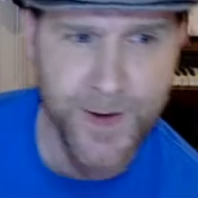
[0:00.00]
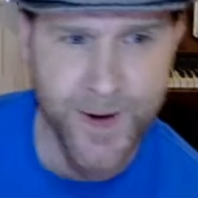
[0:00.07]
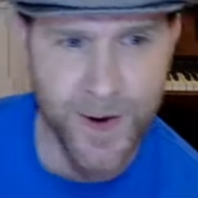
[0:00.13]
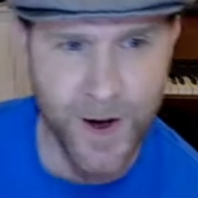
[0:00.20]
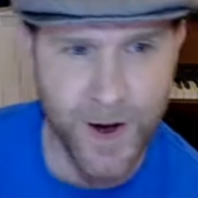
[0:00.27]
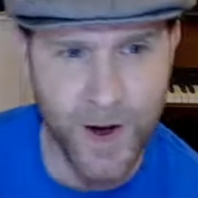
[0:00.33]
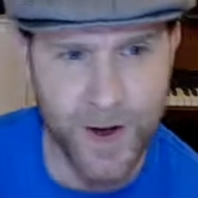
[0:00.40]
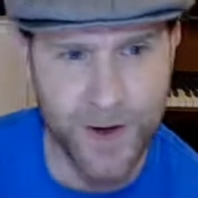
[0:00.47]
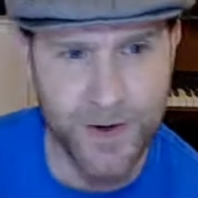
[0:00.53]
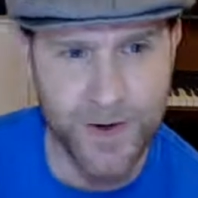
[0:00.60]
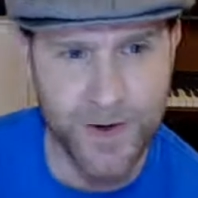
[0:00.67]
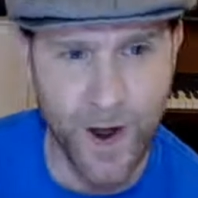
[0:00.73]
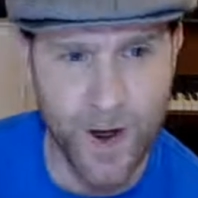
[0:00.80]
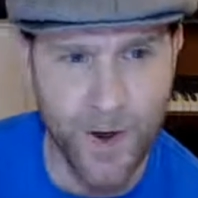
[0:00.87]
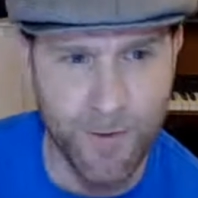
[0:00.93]
the King's
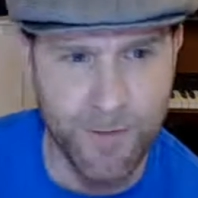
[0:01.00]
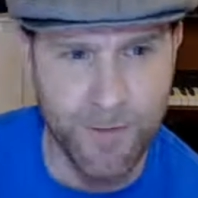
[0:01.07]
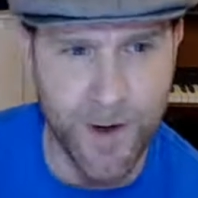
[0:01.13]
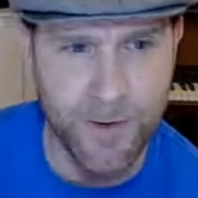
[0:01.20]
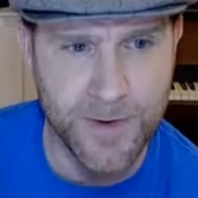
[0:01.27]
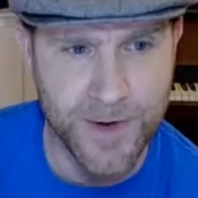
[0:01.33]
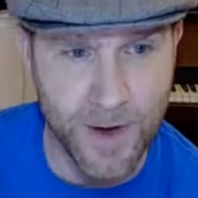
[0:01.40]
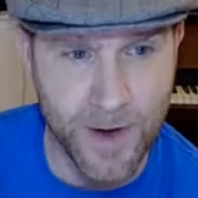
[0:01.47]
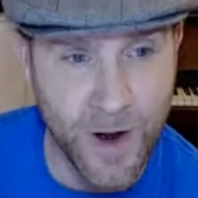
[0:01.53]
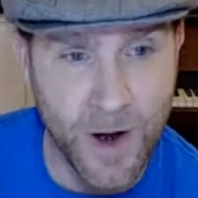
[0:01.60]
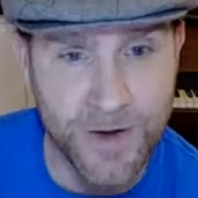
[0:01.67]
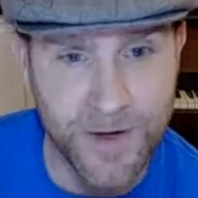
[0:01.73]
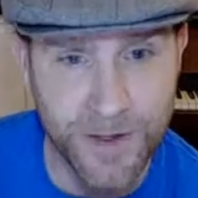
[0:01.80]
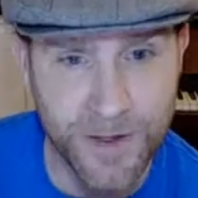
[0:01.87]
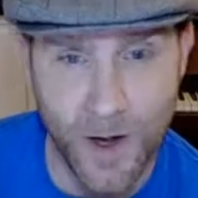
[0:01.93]
Army. So
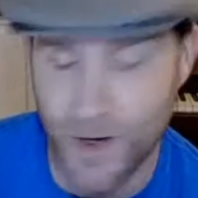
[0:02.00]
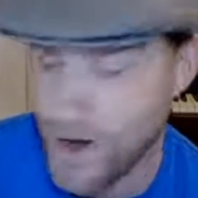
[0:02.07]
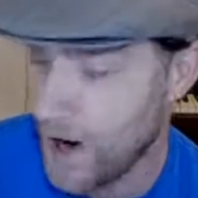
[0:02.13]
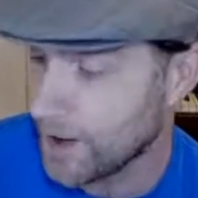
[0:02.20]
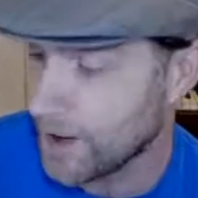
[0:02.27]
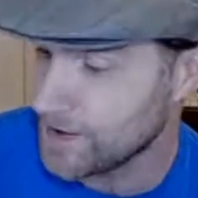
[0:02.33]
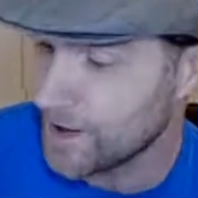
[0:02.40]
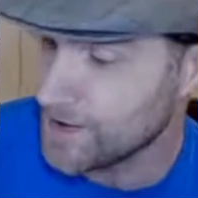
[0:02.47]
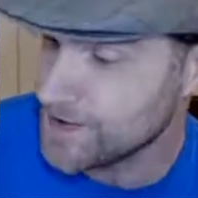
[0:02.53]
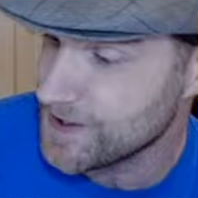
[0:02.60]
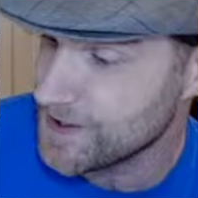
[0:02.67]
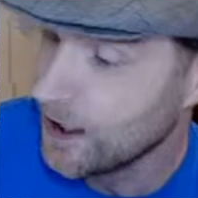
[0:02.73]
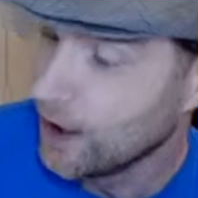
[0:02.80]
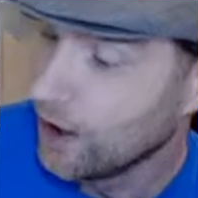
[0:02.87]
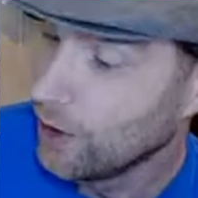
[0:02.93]
those are our accents.
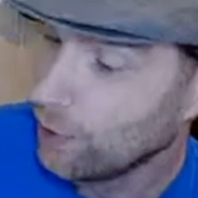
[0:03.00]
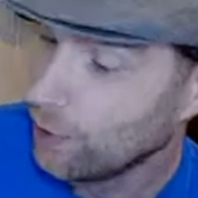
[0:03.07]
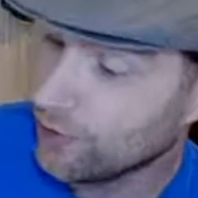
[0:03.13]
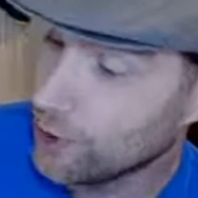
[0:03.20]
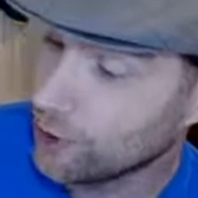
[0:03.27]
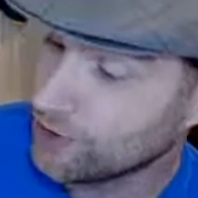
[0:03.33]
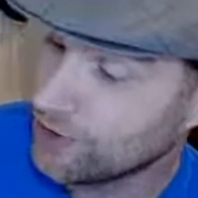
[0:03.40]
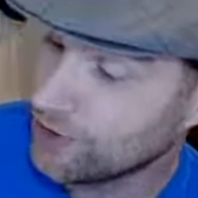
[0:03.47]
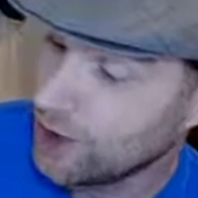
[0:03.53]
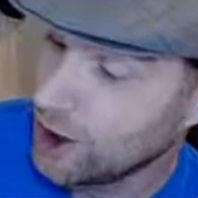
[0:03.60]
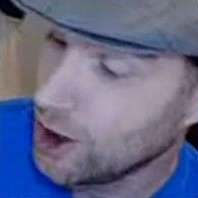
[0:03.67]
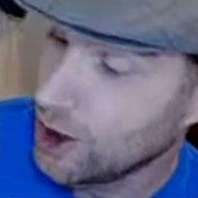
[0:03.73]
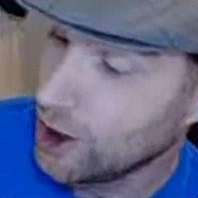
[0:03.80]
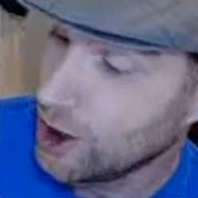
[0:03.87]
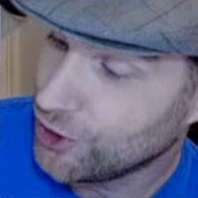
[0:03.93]
We've got
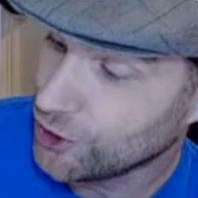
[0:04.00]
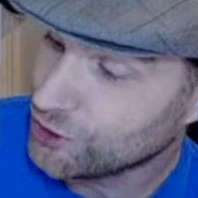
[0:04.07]
the